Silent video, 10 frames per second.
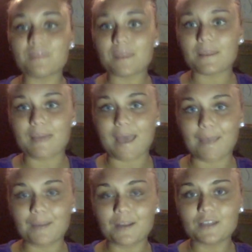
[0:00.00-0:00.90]
made him
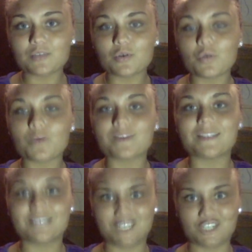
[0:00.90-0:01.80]
happy in high school was
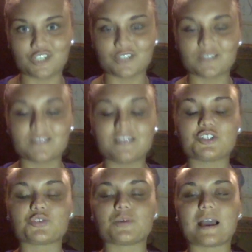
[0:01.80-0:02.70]
the teachers. The
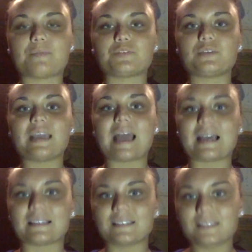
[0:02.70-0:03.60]
teachers were absolutely
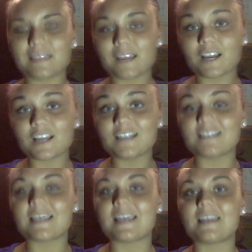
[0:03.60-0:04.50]
excellent there, and he
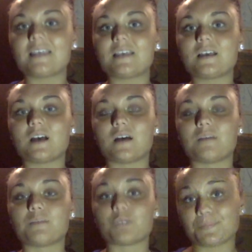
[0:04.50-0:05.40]
said
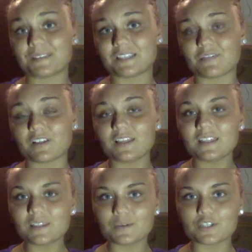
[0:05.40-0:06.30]
more specifically
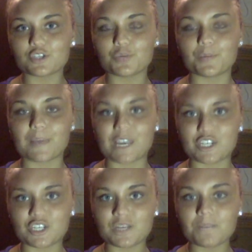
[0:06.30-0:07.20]
that they were super
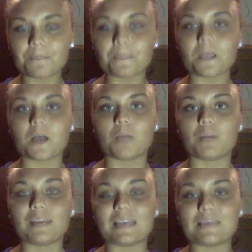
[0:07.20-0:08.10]
patient
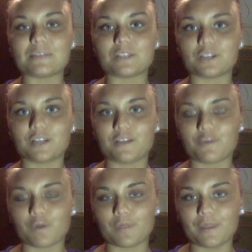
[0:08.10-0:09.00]
when it came to learning a
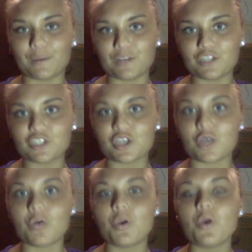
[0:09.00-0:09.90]
foreign language.
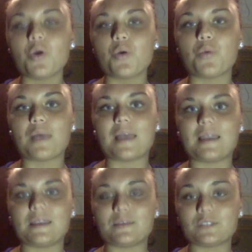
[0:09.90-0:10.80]
So
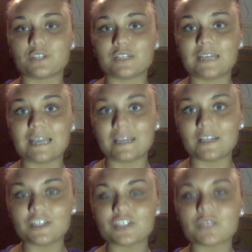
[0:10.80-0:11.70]
when he was learning
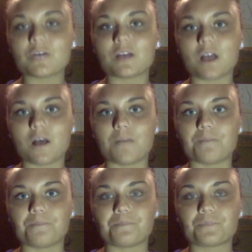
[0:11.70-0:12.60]
English, they were
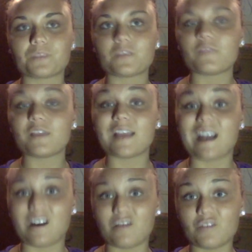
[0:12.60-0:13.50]
very
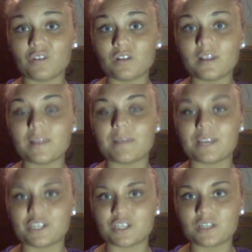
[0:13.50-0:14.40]
helpful and
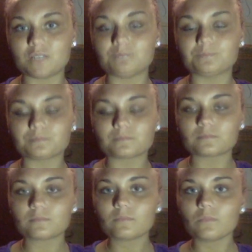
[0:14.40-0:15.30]
patient
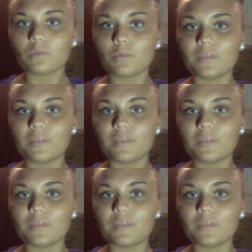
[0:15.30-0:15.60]
with